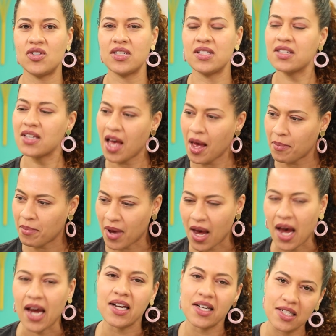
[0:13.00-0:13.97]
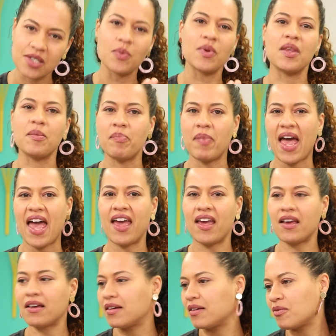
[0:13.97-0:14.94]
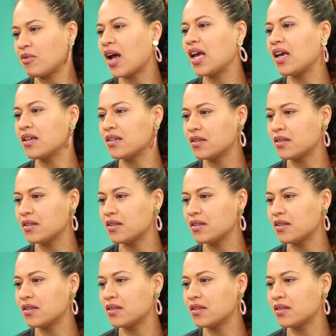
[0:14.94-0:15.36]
just come behind us with a bang, right?